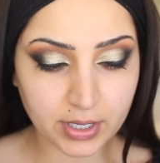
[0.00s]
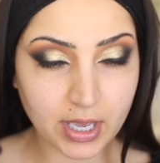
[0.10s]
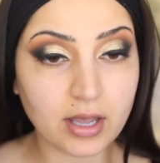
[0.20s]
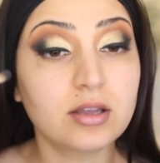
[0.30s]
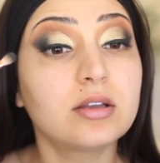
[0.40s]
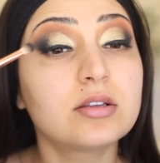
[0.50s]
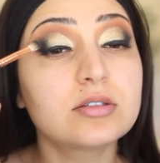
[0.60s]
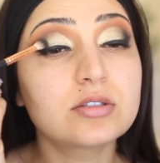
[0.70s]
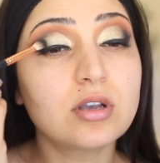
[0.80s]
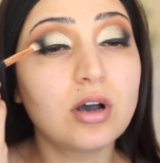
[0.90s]

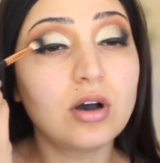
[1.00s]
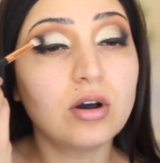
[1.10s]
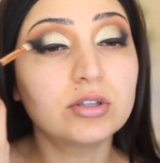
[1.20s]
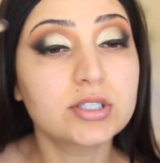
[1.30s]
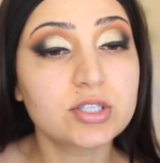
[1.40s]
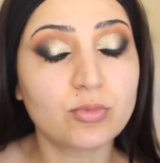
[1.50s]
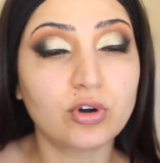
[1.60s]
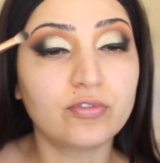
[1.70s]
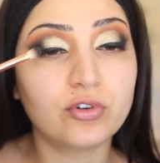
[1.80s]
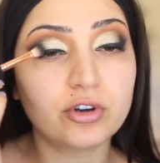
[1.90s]
217 brush, they're
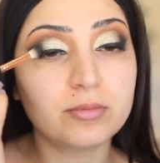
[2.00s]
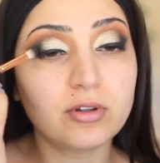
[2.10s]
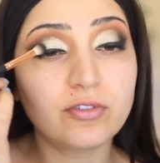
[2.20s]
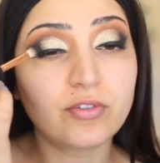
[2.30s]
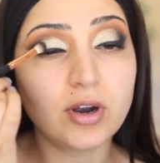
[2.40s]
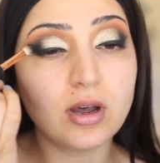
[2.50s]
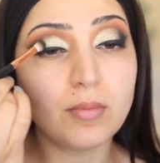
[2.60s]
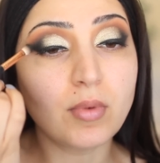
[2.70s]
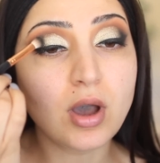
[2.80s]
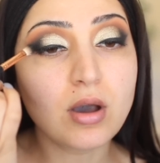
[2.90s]
literally
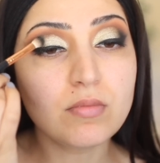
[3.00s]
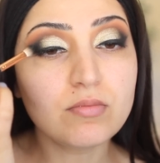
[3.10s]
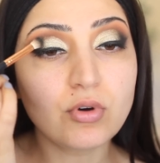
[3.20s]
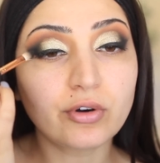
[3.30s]
identical.